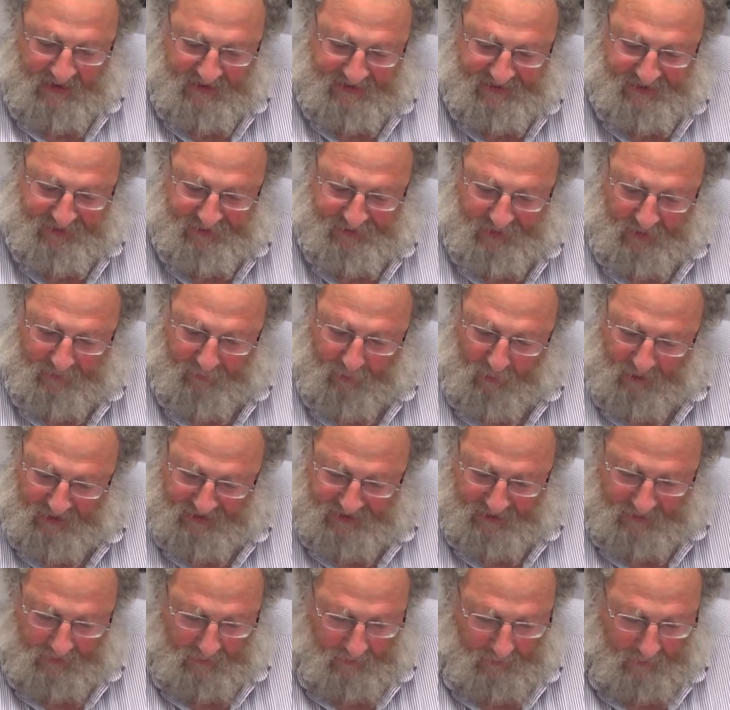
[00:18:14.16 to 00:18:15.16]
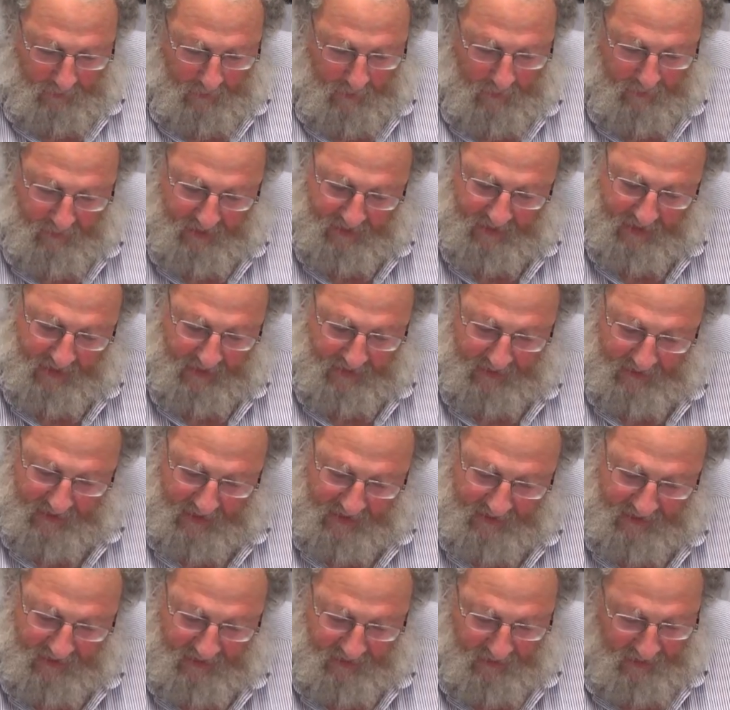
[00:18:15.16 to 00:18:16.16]
Sintra, Portugal, beginning in
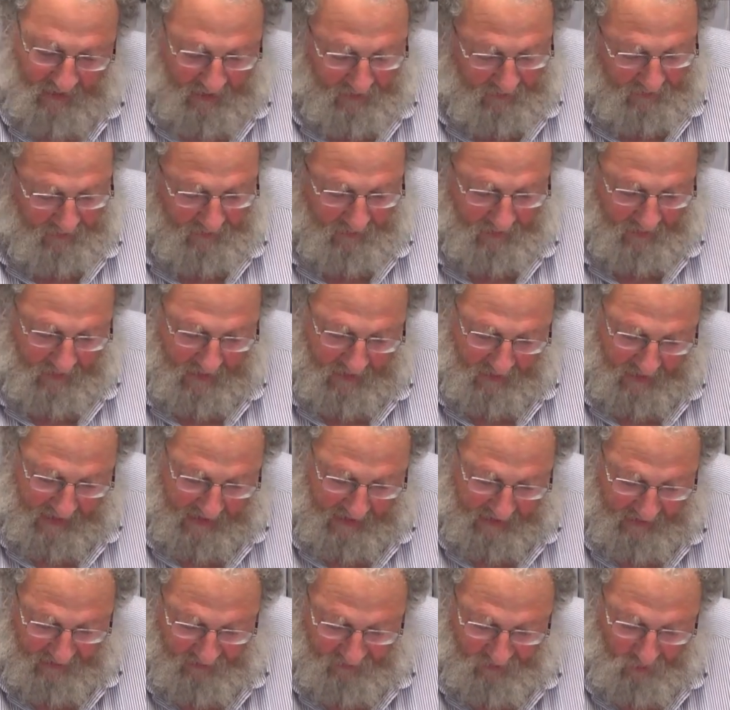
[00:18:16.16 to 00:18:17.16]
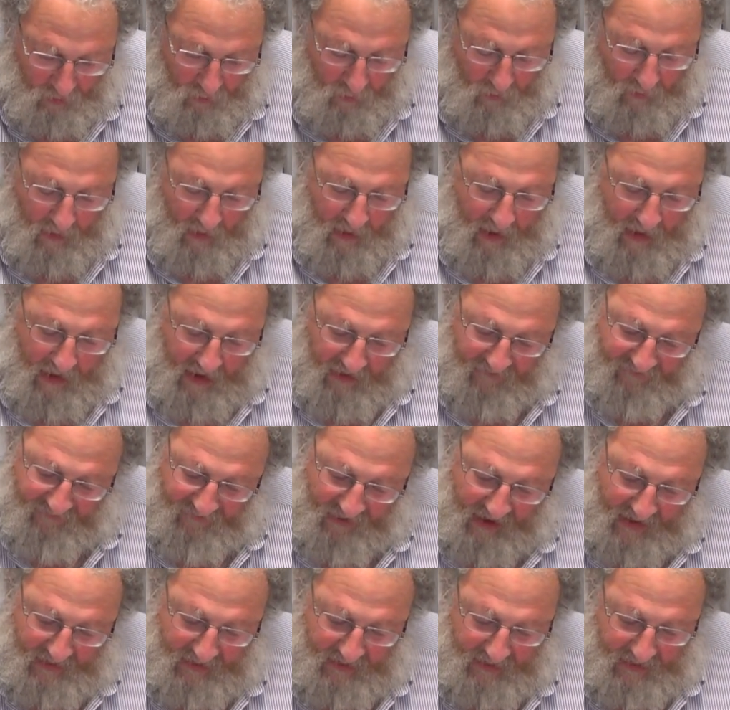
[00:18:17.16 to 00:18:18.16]
1982, and
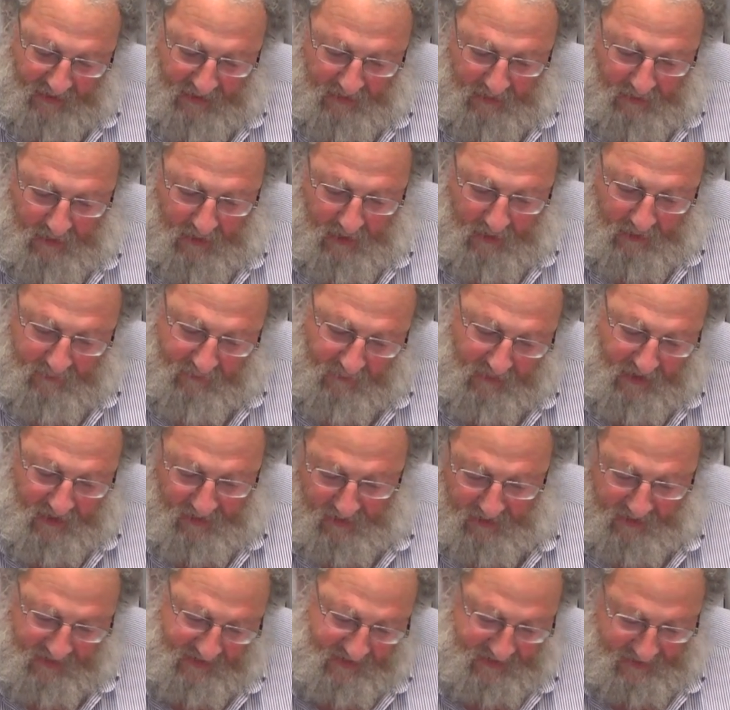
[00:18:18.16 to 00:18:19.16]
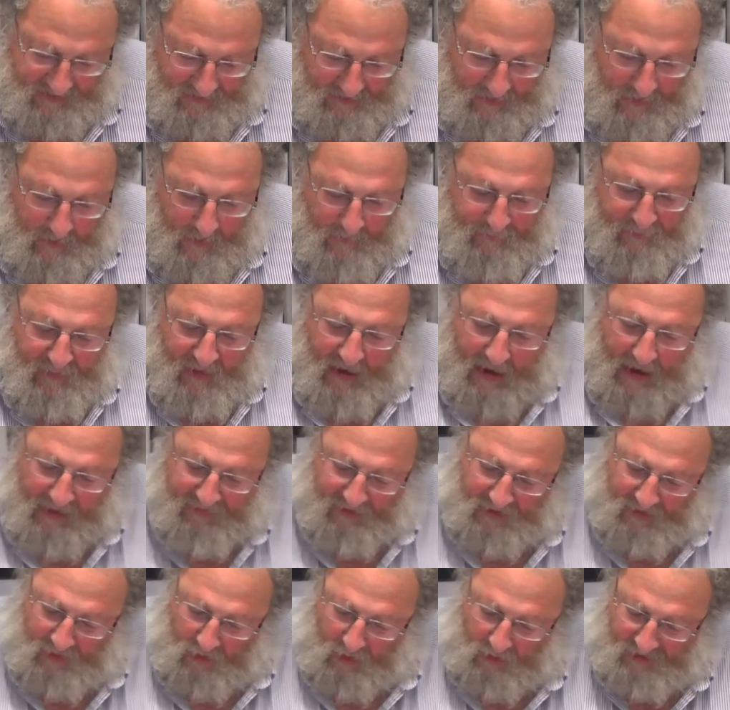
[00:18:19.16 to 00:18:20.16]
finally in Mijes on
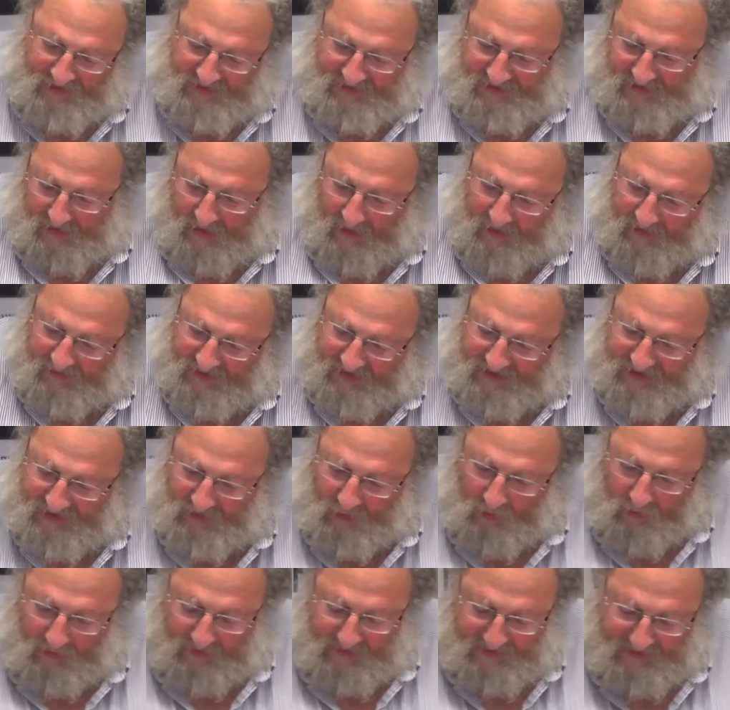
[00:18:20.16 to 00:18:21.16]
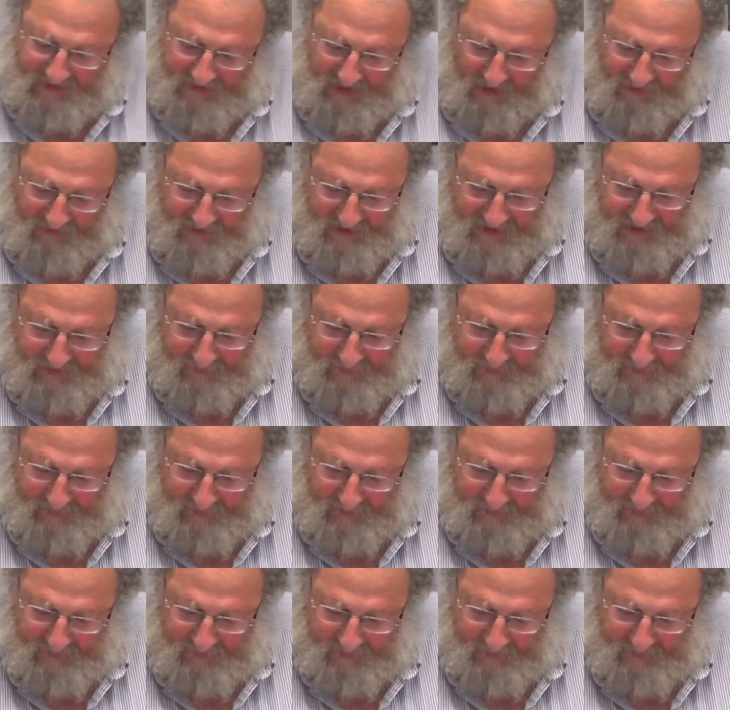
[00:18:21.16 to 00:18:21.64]
the Costa del Sol in southern